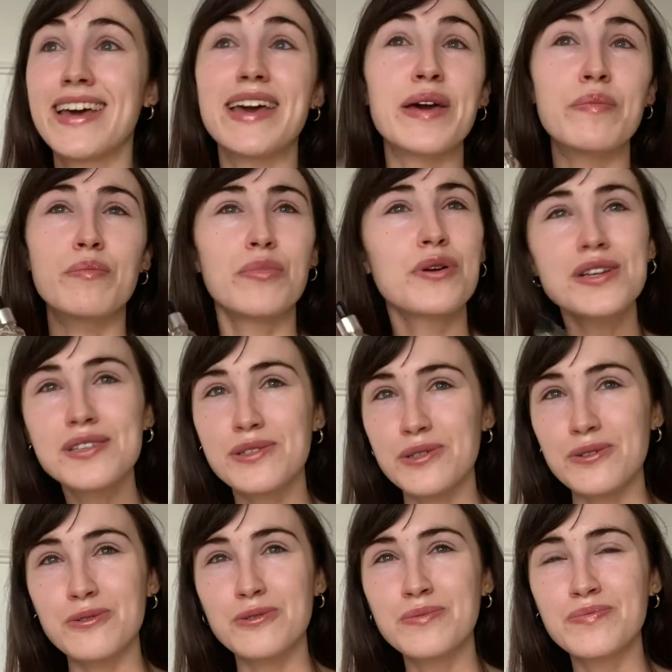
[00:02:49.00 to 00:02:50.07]
in
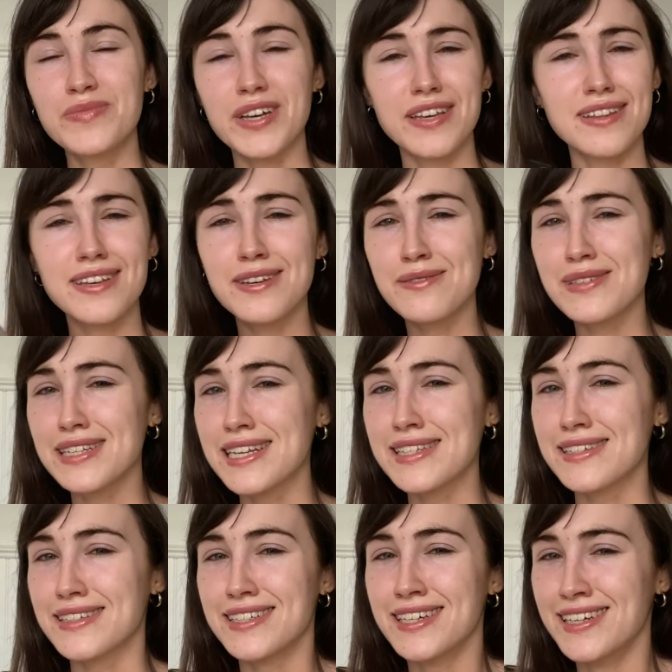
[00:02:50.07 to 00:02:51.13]
Bristol, I think it was
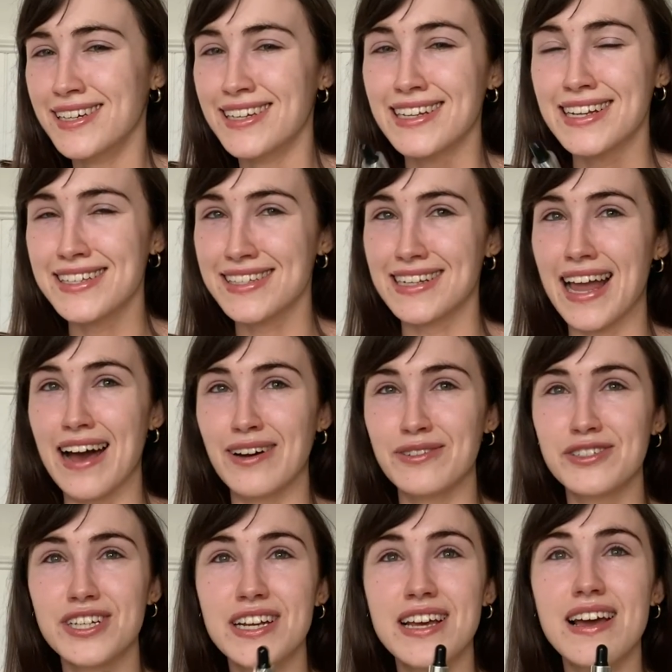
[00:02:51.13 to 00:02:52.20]
Lizard
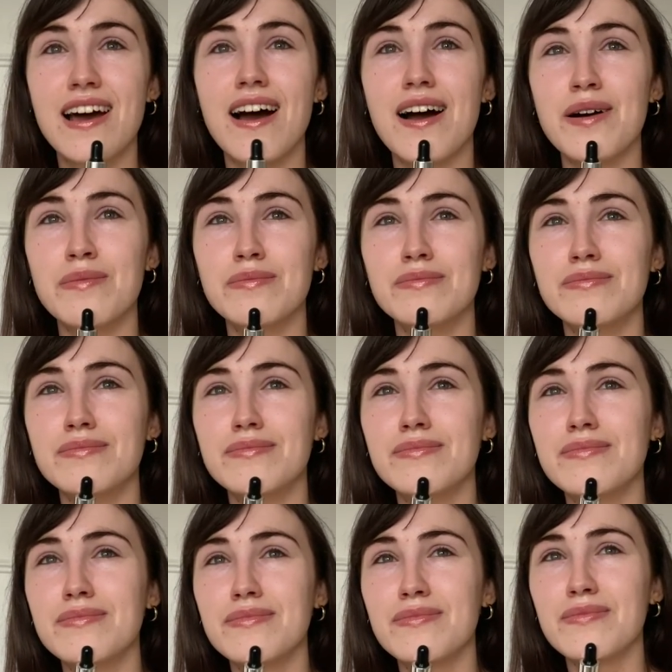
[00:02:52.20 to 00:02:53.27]
Lounge,
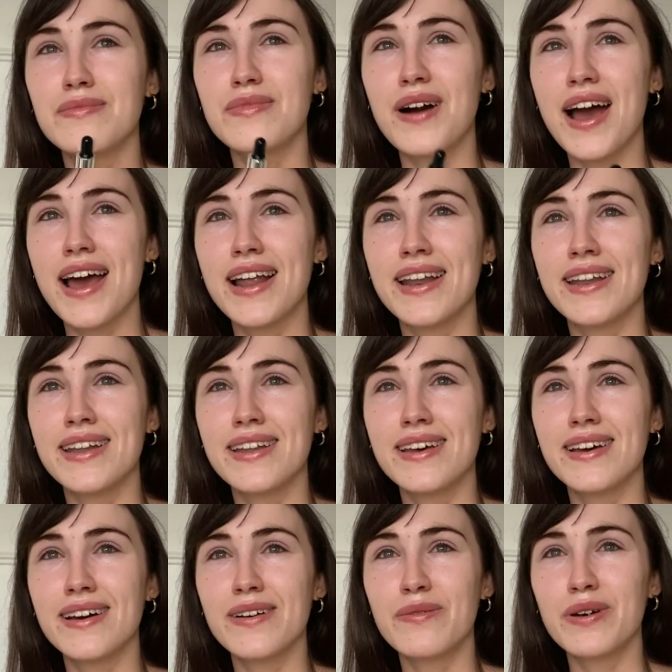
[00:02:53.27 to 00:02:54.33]
when
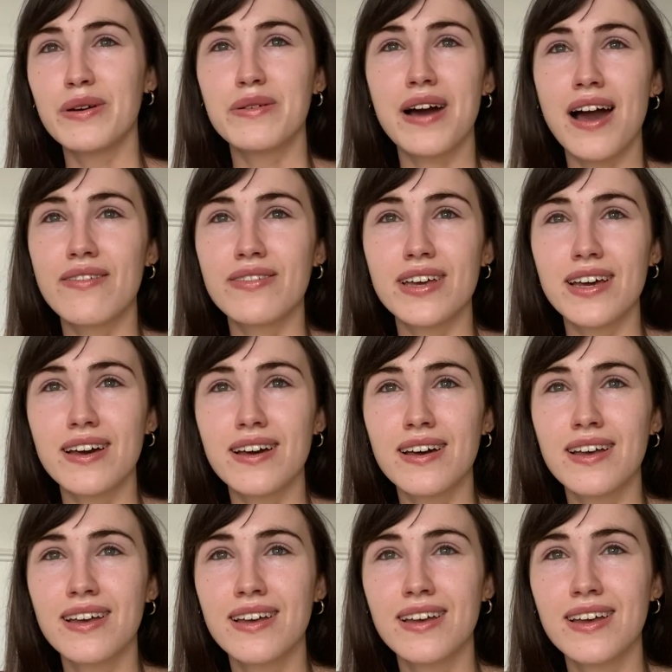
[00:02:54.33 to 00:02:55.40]
we were having,
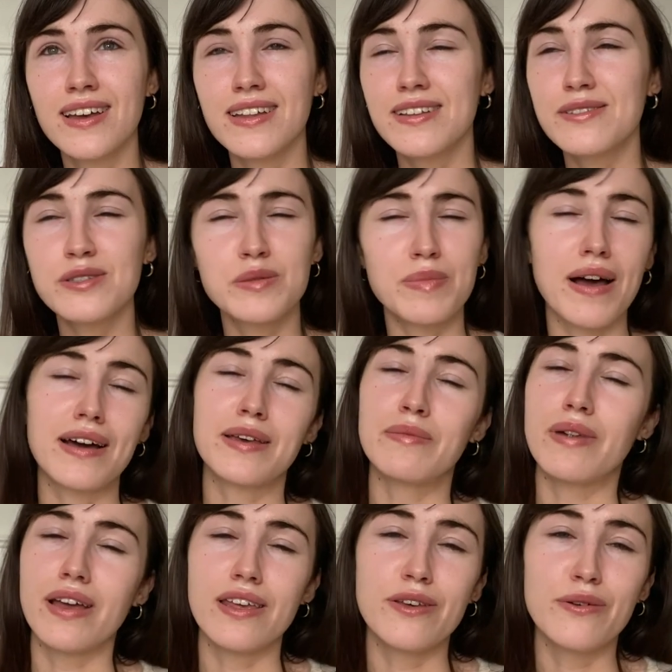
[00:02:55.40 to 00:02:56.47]
this was back in
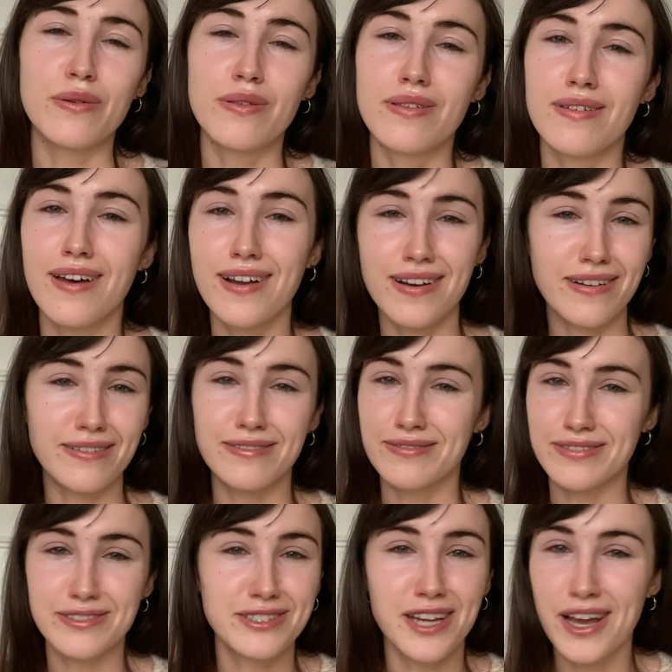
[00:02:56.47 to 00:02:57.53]
my youth, I
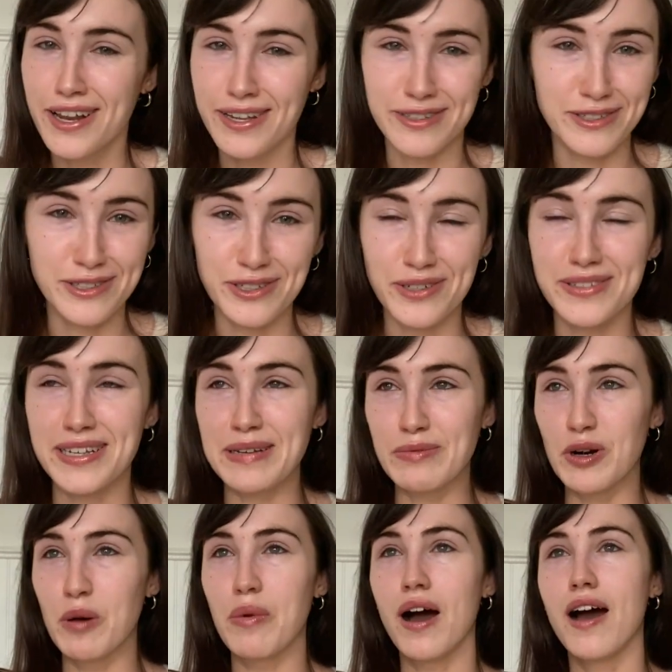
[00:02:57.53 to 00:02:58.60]
don't do shots
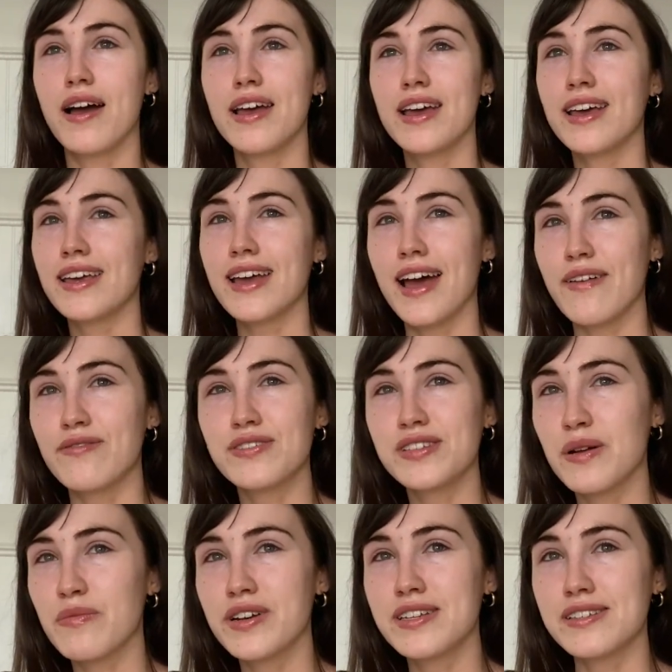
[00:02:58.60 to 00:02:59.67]
anymore, but yeah, for
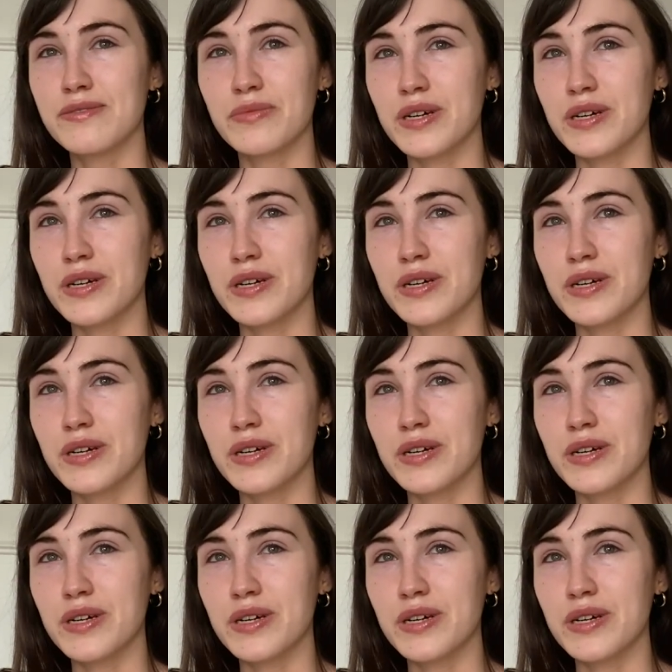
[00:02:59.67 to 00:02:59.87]
some reason